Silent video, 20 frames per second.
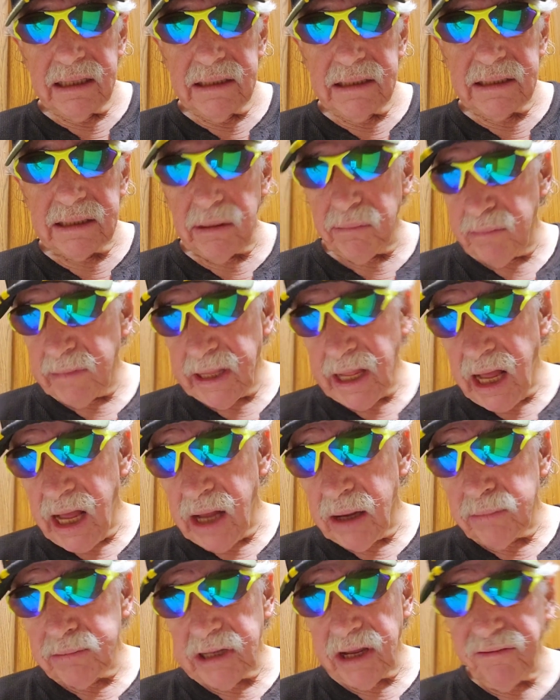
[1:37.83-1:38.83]

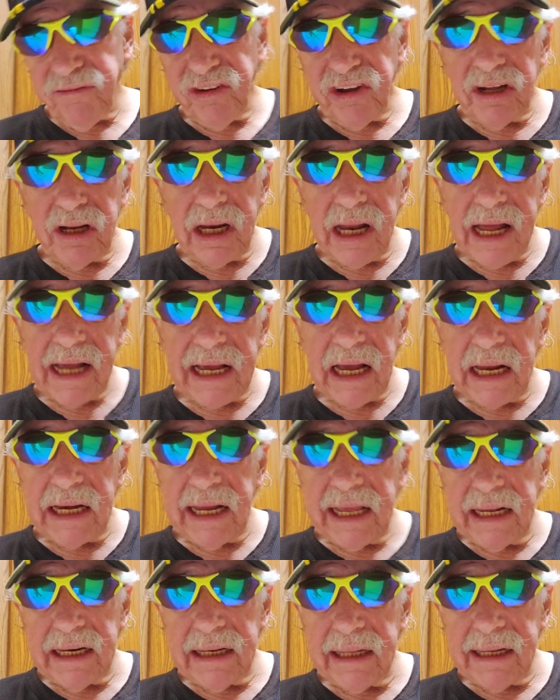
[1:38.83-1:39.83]
Sometimes I feel like I
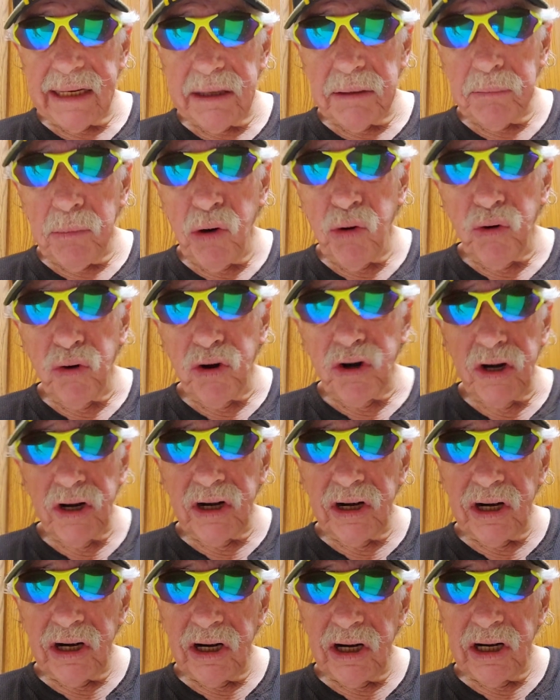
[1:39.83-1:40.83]
need a little
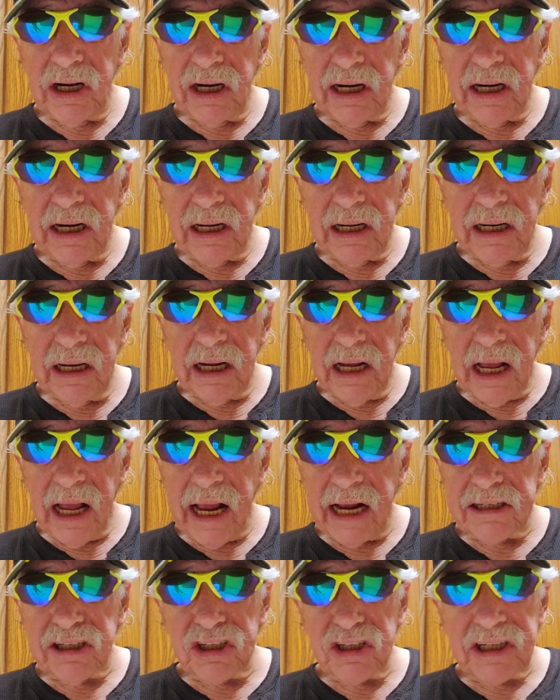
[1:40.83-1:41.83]
more
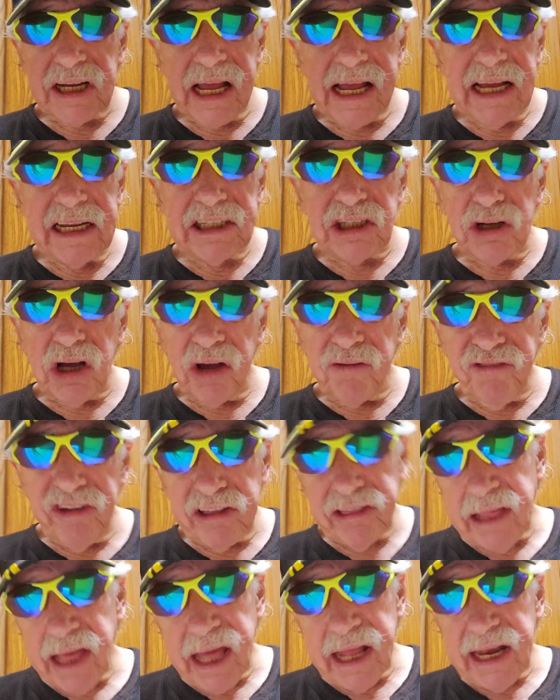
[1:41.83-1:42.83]
exercise, so I
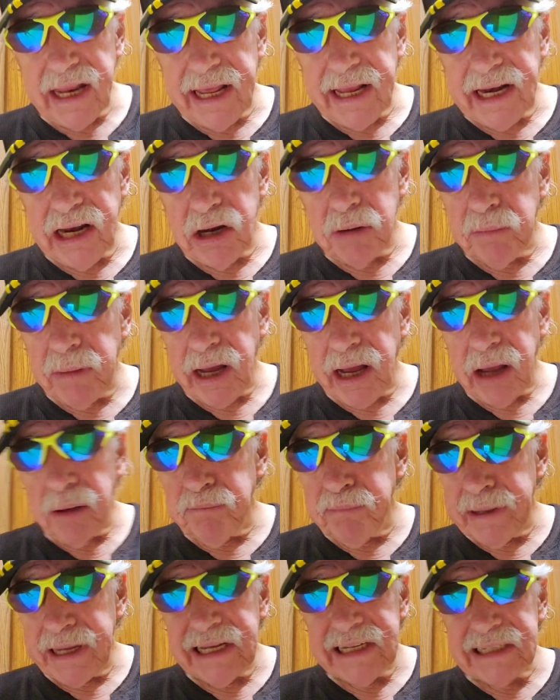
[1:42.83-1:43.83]
fit that in in my
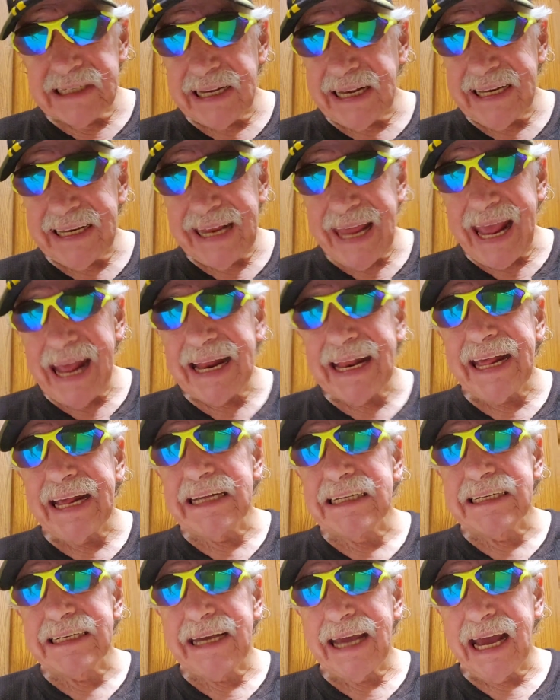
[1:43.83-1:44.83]
busy daily
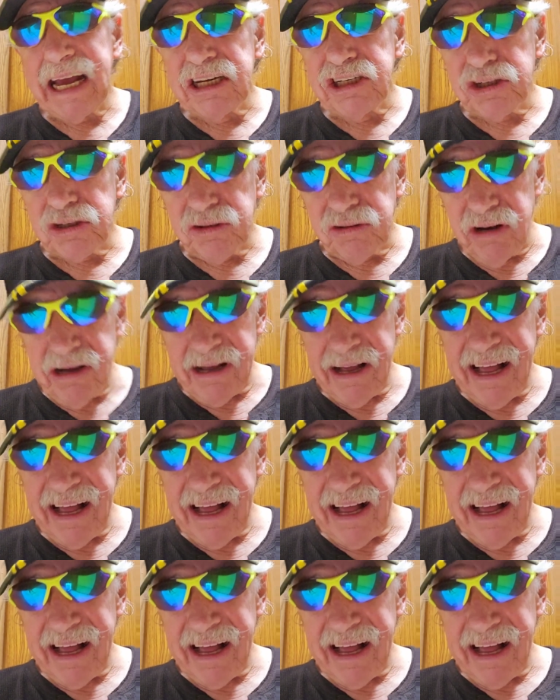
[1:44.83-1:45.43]
schedule.